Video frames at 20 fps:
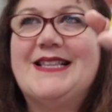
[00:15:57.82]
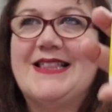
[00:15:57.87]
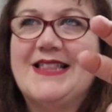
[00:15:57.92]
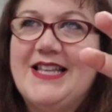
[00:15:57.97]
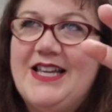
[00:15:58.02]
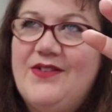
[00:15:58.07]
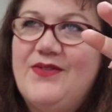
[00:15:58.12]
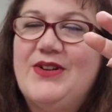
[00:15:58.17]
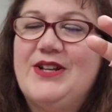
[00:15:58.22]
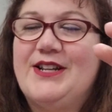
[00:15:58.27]

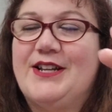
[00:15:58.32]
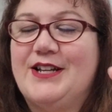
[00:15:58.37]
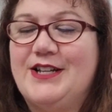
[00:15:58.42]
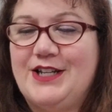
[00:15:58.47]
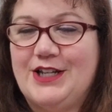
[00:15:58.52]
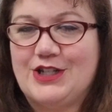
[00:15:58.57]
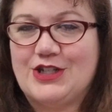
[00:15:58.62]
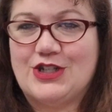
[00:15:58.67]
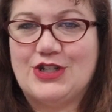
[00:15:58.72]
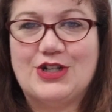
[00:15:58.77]
leave-in
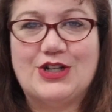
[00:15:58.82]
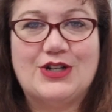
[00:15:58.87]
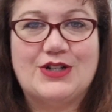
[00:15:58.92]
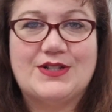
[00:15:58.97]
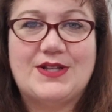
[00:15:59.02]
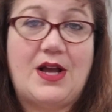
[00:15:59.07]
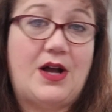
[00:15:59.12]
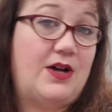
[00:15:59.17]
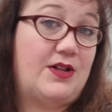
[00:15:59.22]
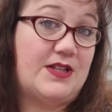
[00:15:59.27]

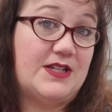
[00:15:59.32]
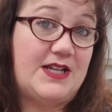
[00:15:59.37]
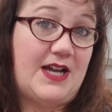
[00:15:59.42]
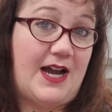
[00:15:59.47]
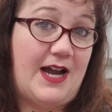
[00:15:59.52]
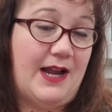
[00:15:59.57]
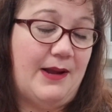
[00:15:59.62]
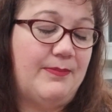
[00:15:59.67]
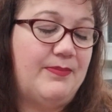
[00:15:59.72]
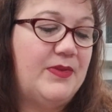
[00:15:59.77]
conditioners all the
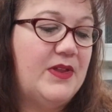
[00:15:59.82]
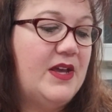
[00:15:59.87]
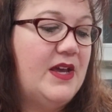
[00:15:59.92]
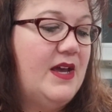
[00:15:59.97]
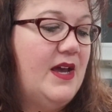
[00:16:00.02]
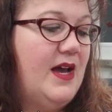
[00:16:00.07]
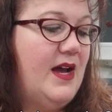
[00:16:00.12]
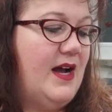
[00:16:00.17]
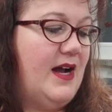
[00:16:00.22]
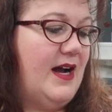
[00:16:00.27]
time.
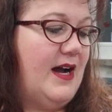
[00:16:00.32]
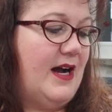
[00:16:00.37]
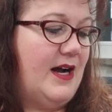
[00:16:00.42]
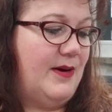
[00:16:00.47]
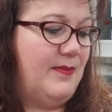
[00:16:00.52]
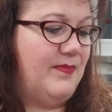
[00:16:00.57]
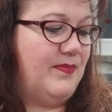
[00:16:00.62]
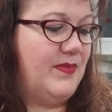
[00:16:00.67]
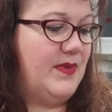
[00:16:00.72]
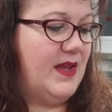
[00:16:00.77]

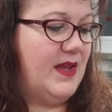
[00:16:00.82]
Um,